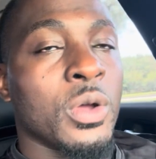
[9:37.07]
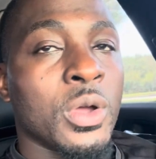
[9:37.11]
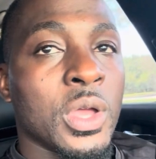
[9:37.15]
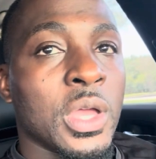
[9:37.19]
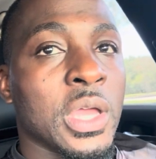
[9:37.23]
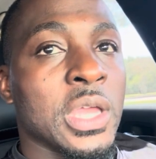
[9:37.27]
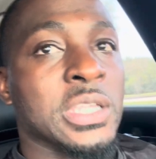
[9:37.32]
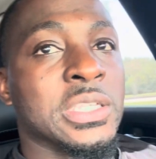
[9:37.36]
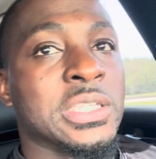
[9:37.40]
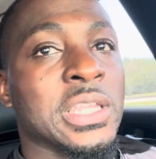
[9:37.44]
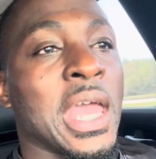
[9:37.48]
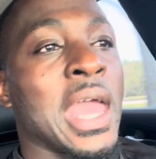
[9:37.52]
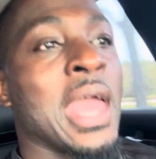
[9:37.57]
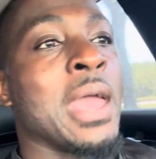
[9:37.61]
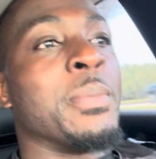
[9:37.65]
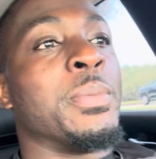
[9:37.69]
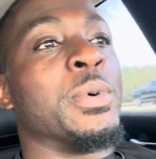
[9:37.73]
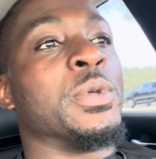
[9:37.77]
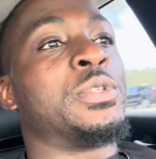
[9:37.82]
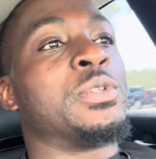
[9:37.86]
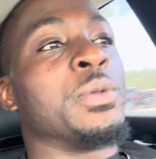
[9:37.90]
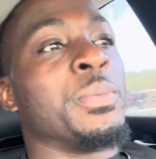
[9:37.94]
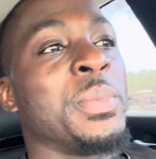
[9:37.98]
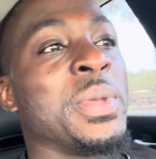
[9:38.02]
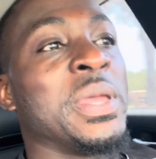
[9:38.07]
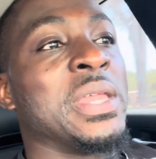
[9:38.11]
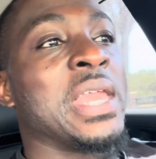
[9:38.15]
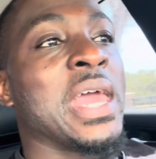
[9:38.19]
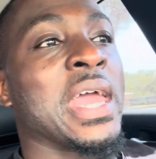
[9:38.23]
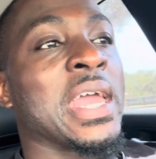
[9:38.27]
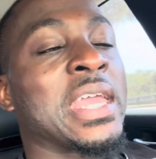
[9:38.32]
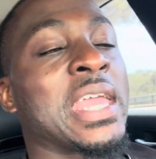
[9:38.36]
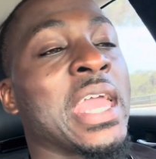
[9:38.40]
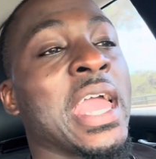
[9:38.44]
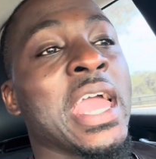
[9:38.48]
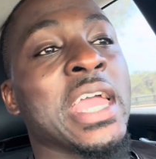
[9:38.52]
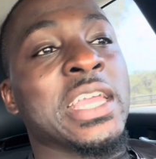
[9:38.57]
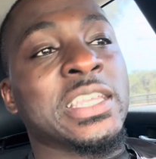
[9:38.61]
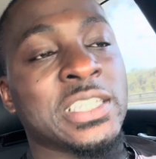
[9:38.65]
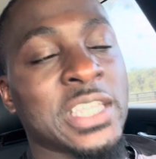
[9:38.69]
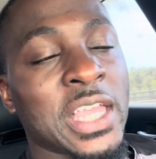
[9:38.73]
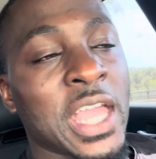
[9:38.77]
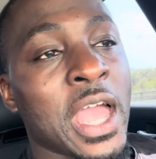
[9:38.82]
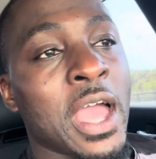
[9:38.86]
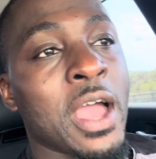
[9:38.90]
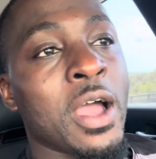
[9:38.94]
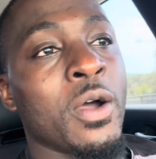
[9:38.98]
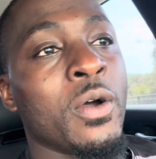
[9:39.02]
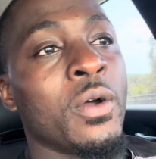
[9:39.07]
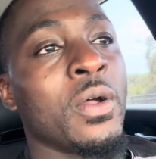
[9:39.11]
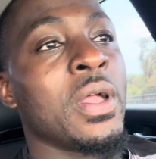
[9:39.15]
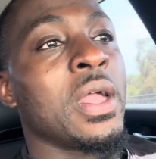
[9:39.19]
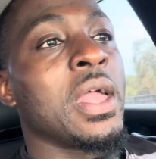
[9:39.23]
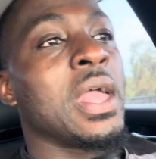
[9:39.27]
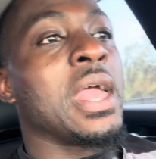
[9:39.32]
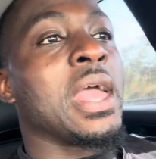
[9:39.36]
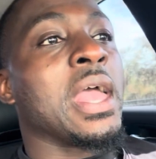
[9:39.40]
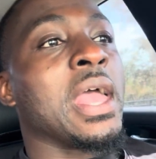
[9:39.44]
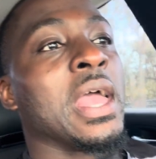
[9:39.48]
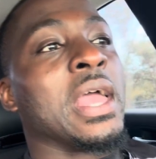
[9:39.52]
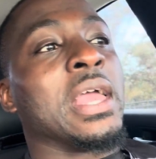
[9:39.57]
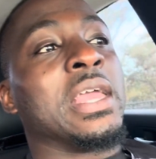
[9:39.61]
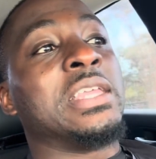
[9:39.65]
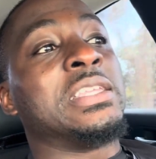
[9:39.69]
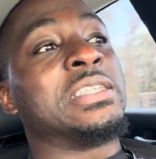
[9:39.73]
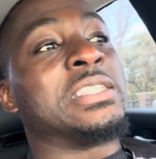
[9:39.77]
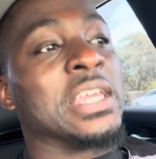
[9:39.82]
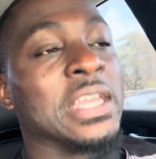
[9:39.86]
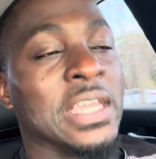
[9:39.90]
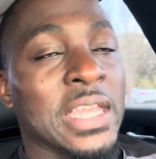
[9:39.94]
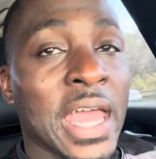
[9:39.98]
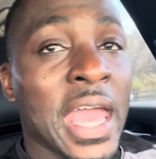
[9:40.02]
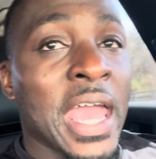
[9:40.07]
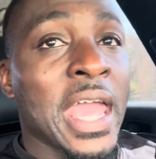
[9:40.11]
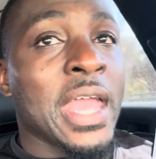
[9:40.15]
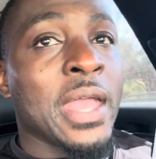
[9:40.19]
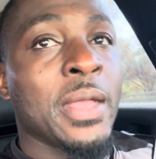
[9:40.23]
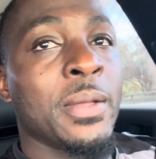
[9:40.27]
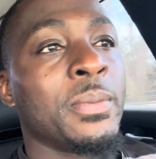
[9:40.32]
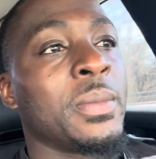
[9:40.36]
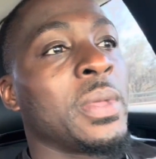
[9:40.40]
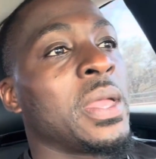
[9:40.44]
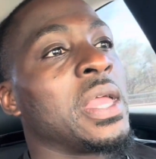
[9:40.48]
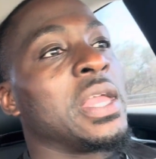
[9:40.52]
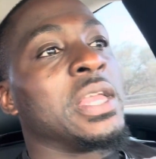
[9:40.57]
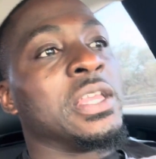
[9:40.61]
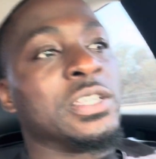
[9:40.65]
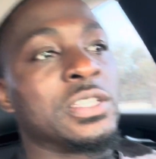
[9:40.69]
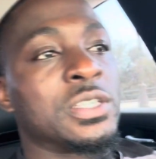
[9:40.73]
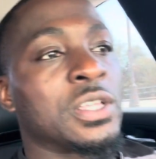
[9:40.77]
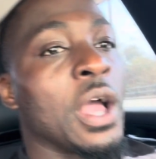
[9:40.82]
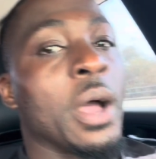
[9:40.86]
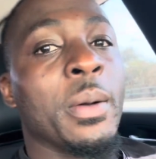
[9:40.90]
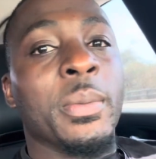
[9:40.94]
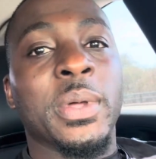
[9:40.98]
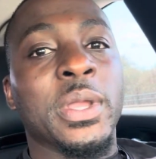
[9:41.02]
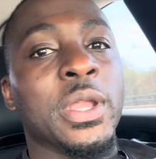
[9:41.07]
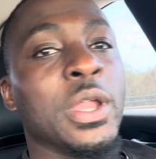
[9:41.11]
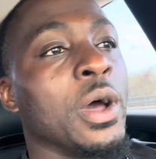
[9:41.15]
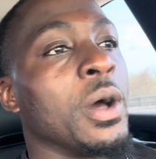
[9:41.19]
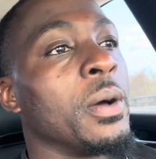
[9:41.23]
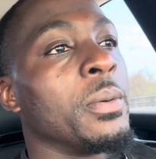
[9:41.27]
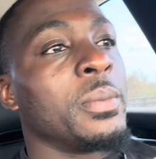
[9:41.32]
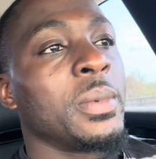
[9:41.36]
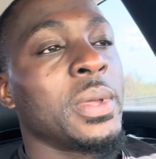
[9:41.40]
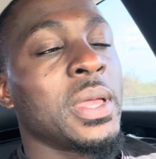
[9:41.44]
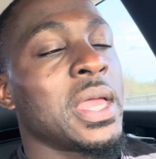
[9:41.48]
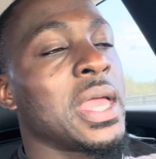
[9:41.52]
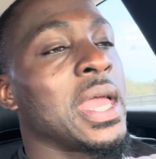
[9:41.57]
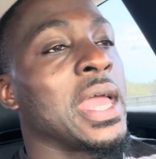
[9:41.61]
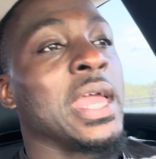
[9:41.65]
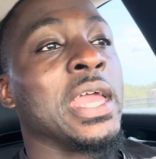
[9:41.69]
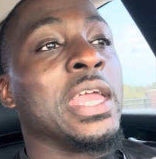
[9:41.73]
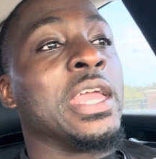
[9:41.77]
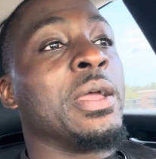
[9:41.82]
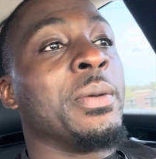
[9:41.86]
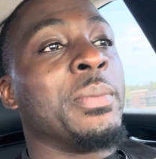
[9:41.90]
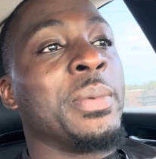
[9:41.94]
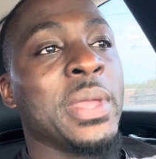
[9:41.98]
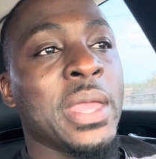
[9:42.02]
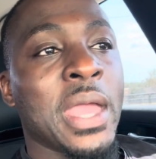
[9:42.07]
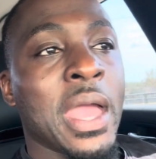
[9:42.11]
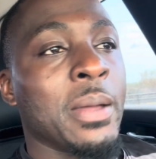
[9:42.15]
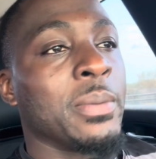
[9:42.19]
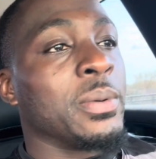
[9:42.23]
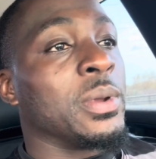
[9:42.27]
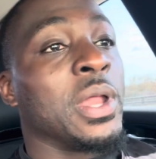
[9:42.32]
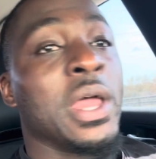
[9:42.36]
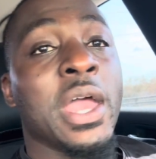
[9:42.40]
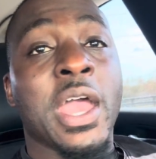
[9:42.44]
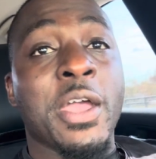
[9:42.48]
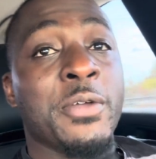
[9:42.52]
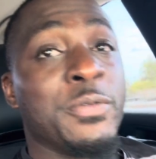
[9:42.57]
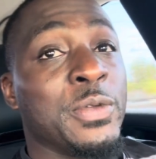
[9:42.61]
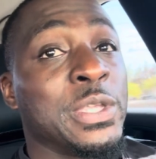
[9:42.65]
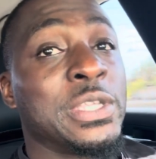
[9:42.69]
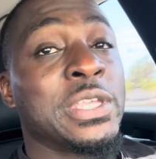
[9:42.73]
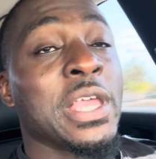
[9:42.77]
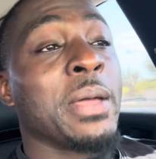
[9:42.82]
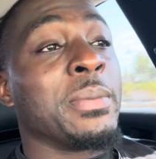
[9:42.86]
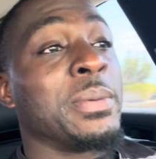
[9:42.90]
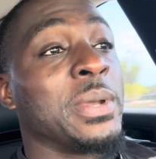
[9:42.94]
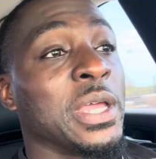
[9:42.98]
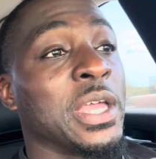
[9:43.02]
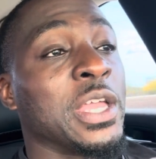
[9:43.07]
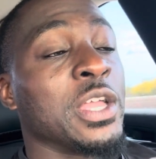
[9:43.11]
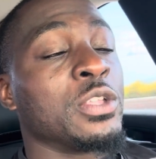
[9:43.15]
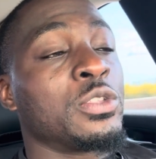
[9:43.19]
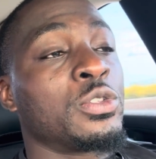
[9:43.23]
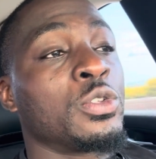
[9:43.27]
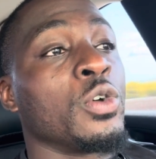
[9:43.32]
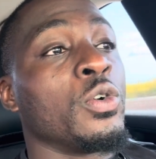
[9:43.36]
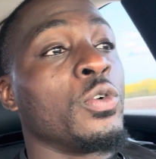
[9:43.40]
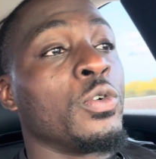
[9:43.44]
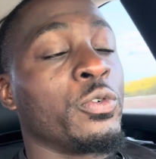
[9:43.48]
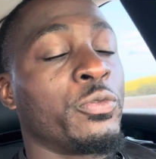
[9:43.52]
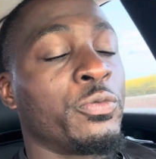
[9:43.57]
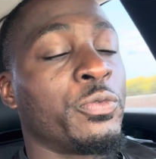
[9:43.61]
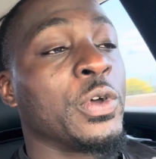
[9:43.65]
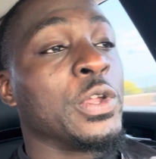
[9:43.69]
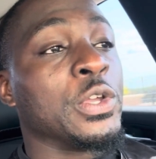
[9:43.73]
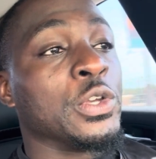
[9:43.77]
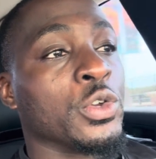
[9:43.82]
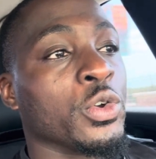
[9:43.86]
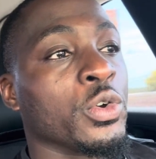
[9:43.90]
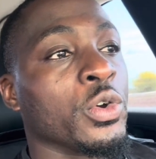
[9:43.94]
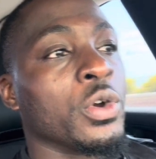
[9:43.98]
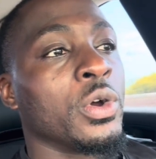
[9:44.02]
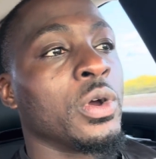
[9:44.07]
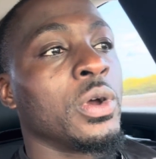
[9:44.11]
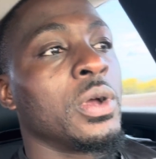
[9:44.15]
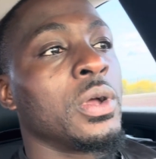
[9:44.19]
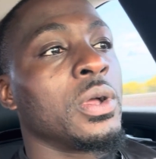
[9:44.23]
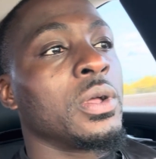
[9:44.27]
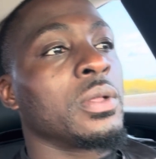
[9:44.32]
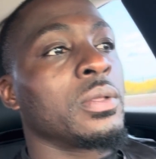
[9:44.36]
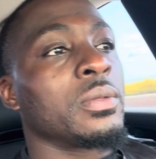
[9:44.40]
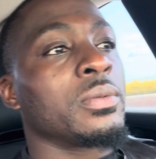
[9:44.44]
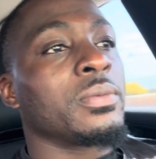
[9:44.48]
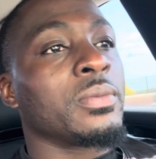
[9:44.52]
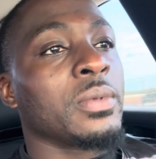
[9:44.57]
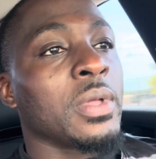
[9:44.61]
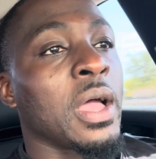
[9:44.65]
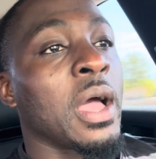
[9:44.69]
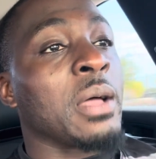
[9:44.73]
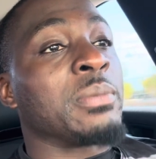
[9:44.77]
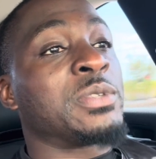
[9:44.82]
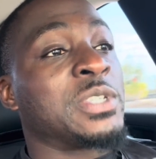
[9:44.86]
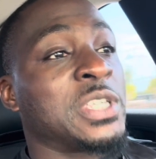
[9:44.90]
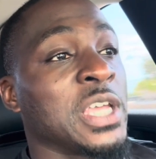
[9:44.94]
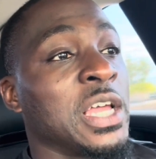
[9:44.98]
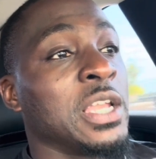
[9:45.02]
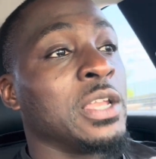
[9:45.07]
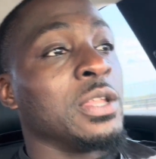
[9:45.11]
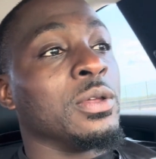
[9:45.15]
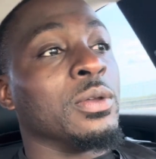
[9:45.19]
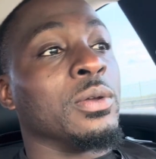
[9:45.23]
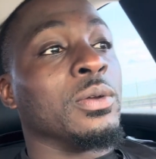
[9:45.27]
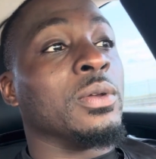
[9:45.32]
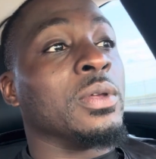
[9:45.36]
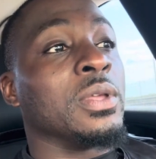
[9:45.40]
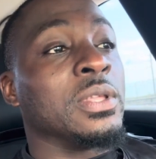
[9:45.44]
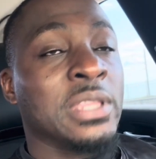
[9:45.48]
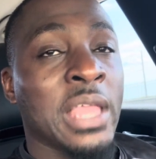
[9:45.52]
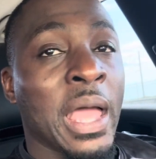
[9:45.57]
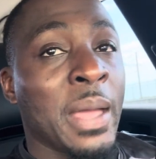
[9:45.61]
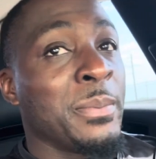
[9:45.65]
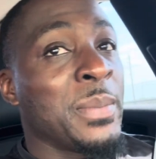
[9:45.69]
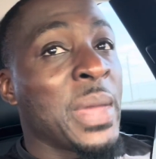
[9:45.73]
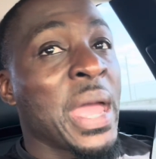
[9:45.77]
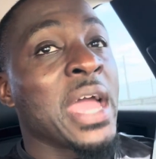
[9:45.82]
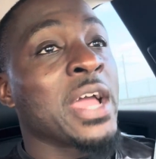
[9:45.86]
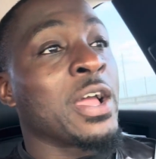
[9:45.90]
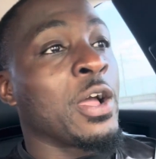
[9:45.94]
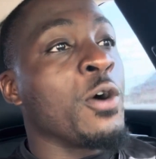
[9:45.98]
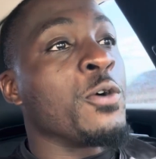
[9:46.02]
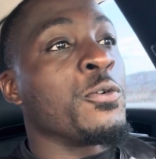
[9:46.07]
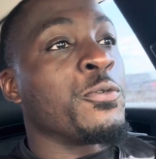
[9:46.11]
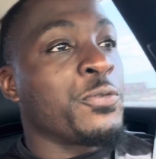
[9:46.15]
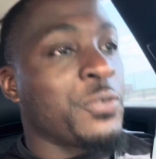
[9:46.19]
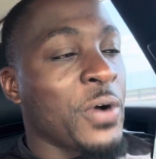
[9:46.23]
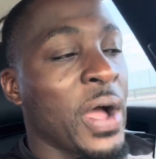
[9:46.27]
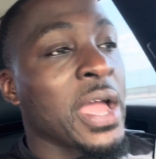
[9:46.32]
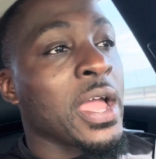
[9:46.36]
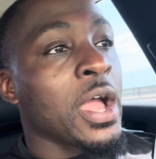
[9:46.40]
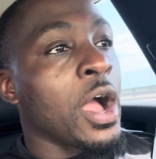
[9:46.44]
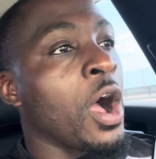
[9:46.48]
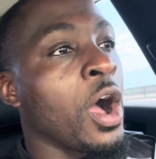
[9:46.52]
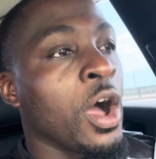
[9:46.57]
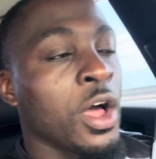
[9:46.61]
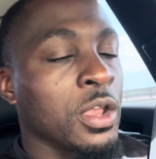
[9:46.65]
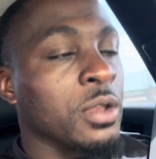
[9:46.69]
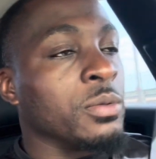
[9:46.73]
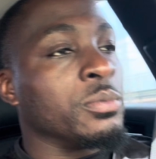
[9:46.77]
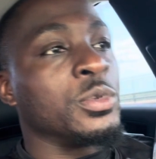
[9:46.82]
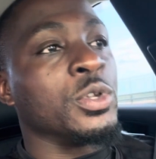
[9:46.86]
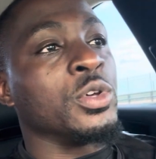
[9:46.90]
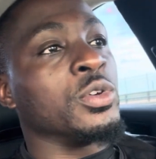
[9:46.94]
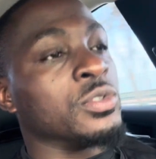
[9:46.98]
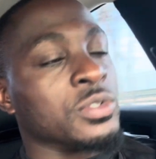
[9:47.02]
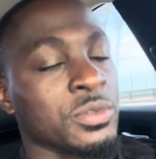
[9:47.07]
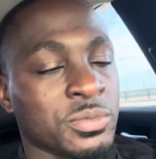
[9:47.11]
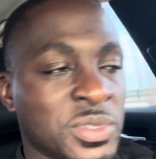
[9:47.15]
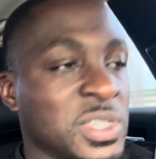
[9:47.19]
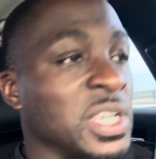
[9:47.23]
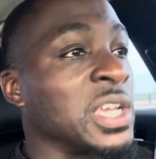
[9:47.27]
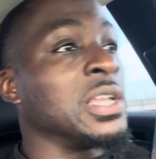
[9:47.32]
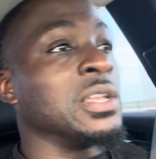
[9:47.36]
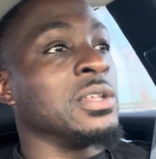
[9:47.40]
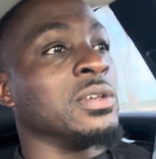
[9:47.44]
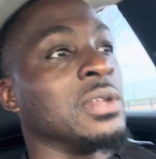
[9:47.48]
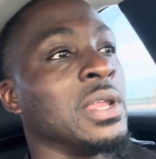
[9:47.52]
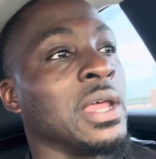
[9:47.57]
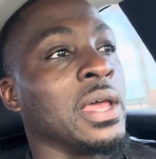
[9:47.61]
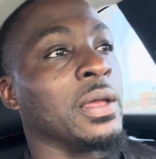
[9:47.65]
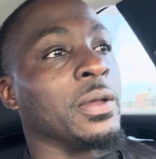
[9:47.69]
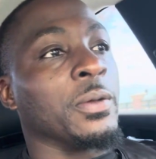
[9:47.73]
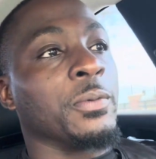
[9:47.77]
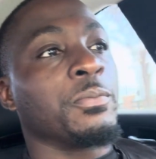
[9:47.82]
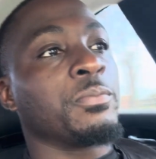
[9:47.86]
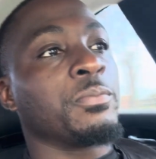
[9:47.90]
is able to be that cash cow and he's a name. He's coming up and he'll be able if he's able to get through Fundora, I'm telling you, that man gonna fight all them dudes. I'm telling you that.